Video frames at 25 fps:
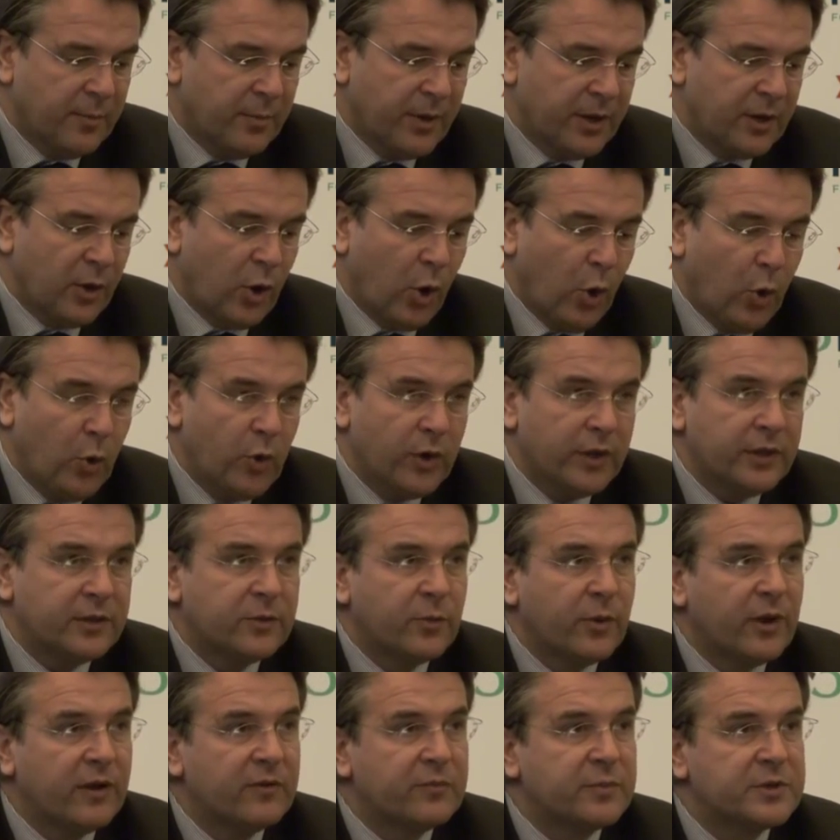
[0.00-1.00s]
But only
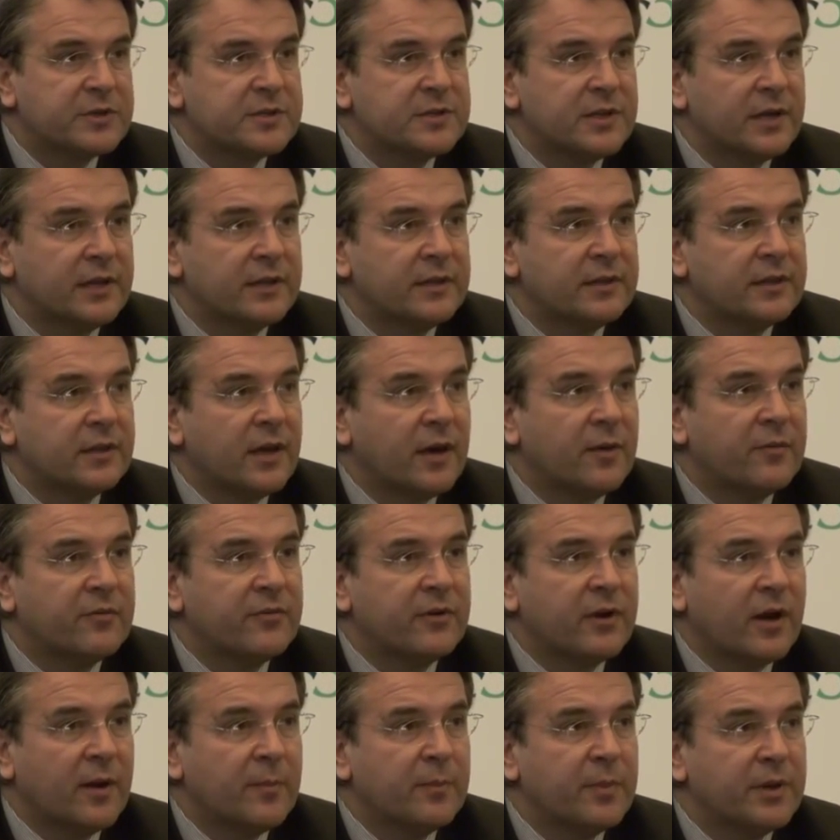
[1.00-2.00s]
12%
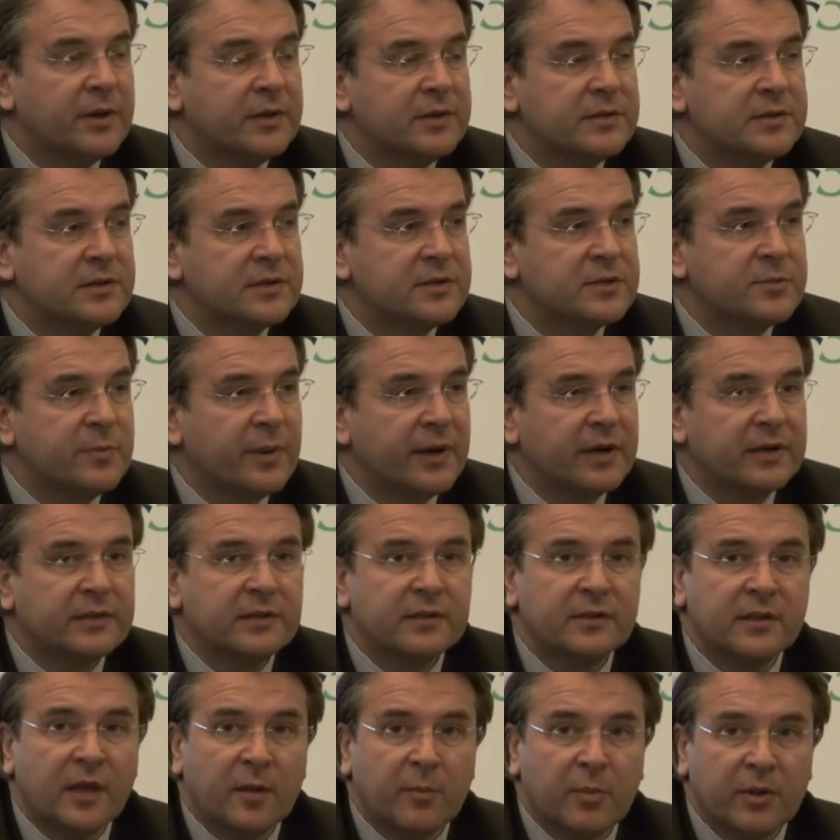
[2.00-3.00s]
of companies
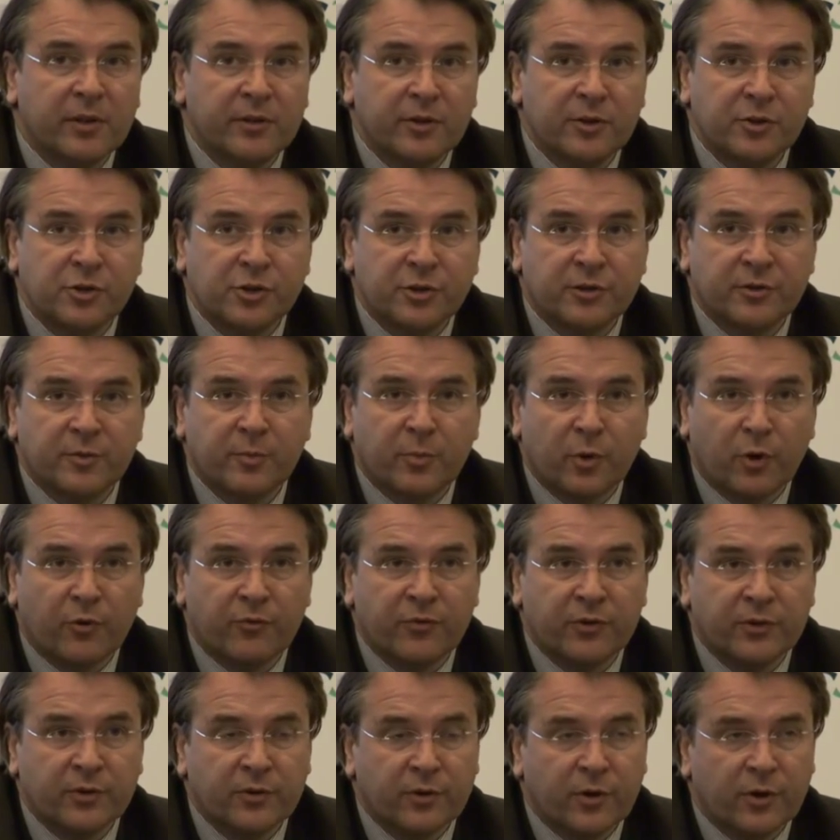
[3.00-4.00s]
expect double digit
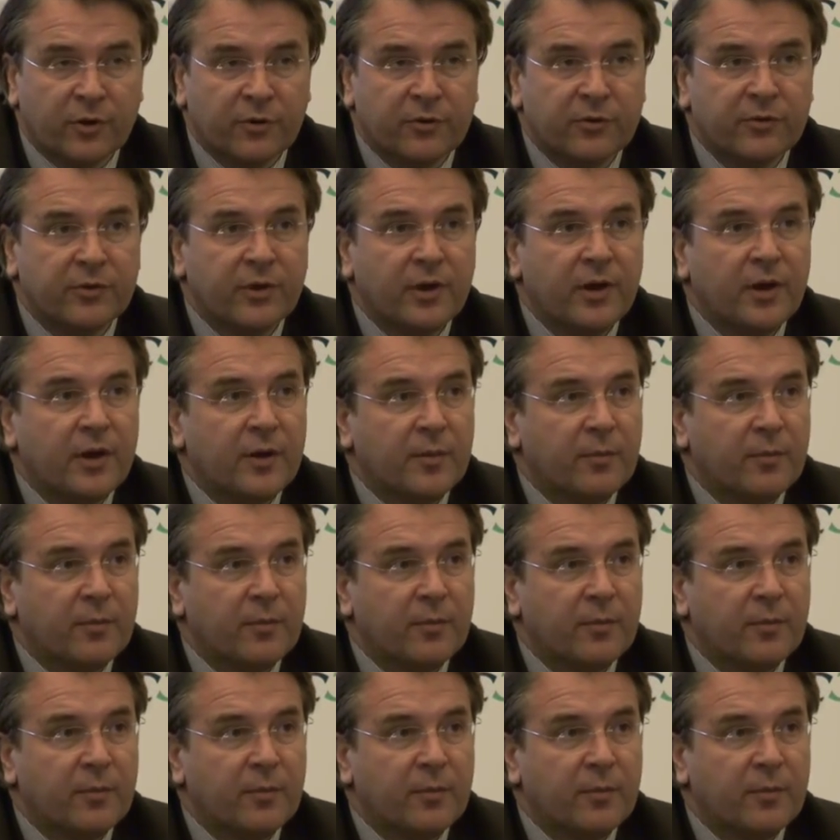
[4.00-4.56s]
profit growth.